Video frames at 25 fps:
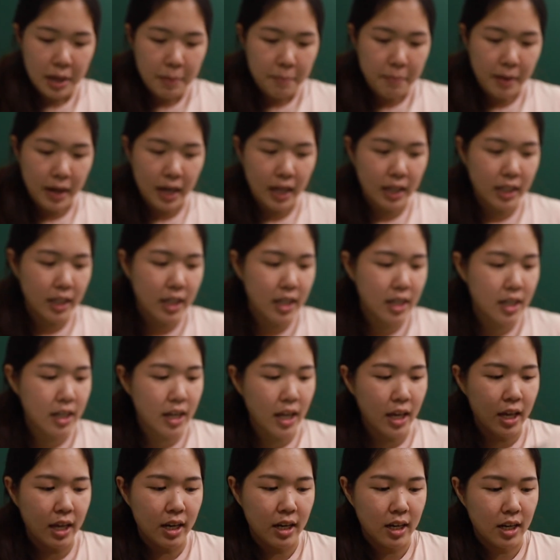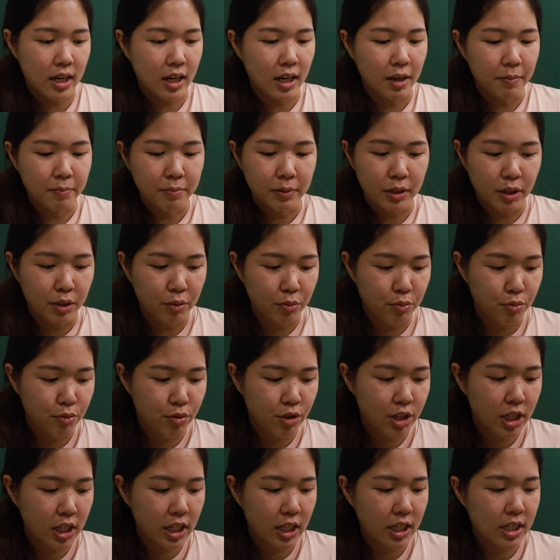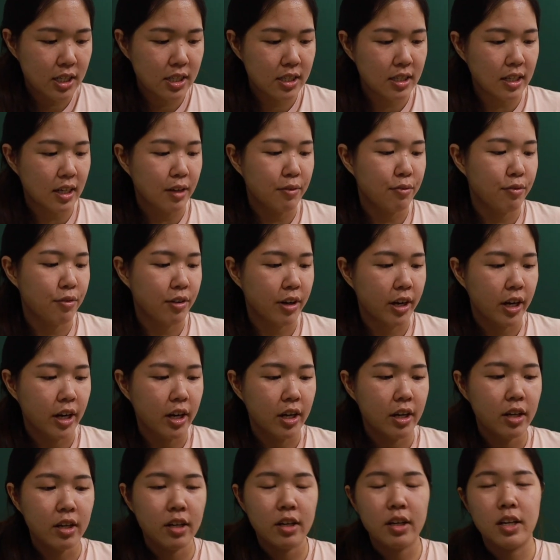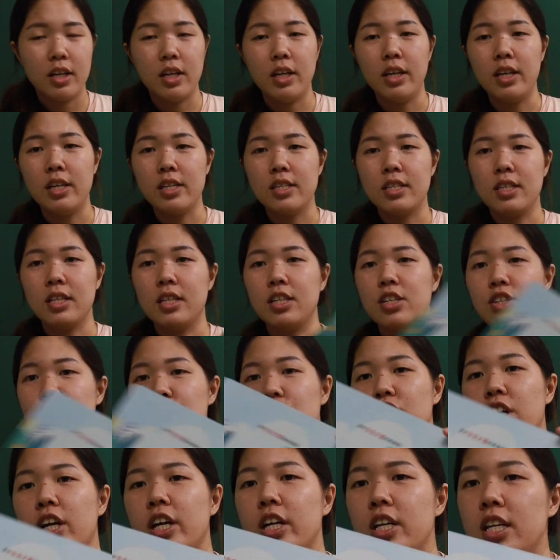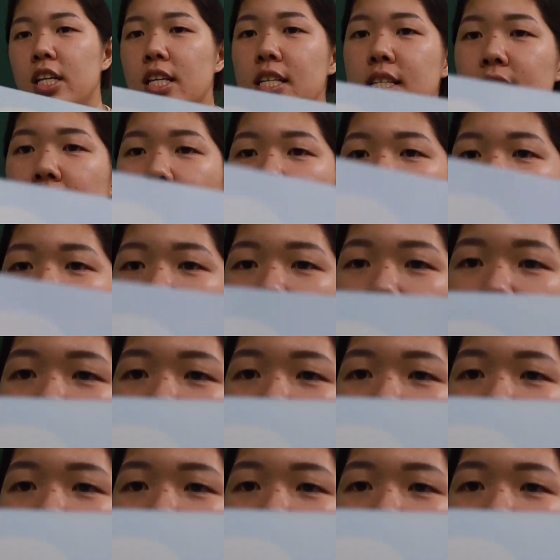But other than that, the reading stuff, right, is in Chinese lah.